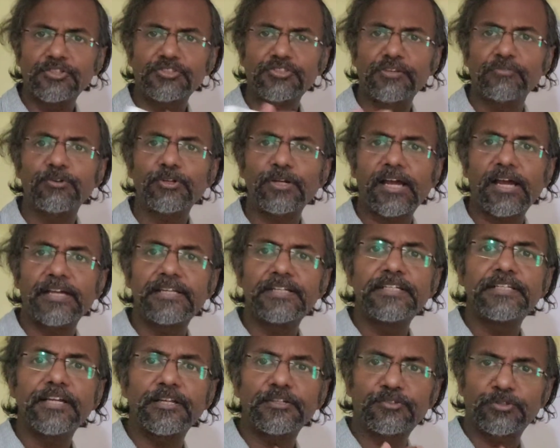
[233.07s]
just give you an
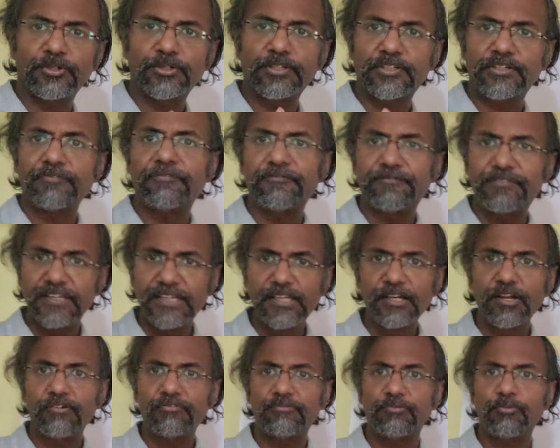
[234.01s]
idea to get a
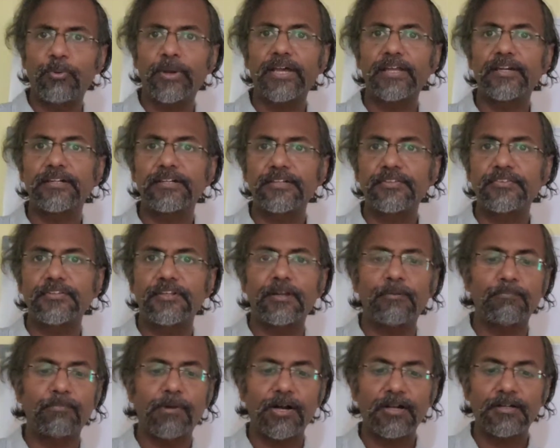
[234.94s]
feel of where it is in
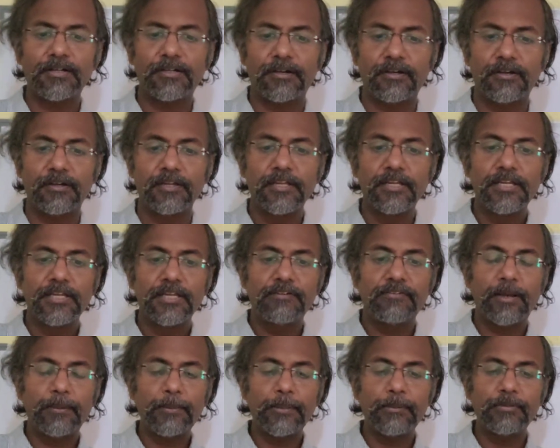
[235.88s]
a marker.
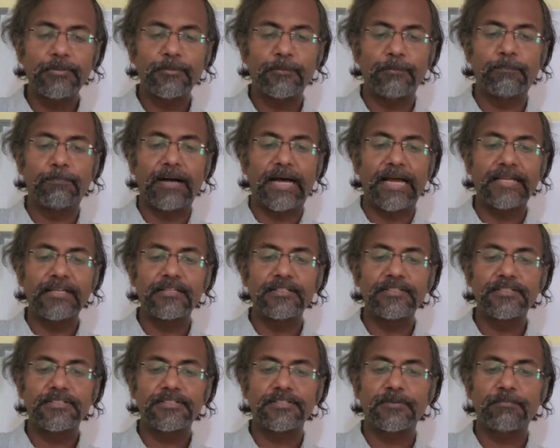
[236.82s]
If I'm able to
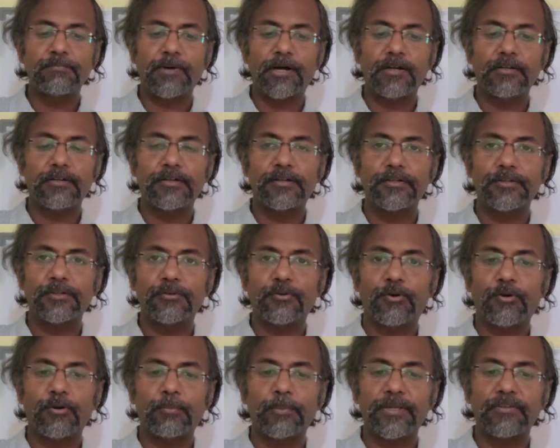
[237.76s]
balance the marker,
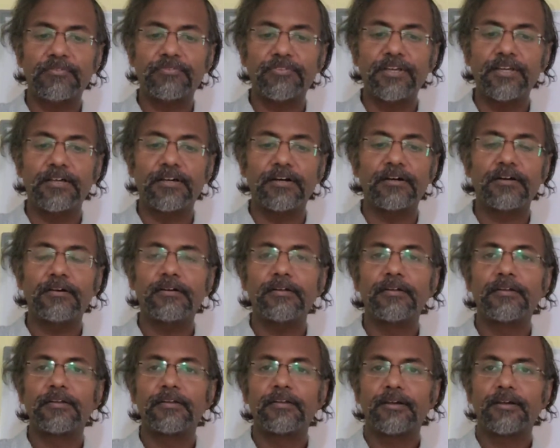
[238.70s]
on my finger,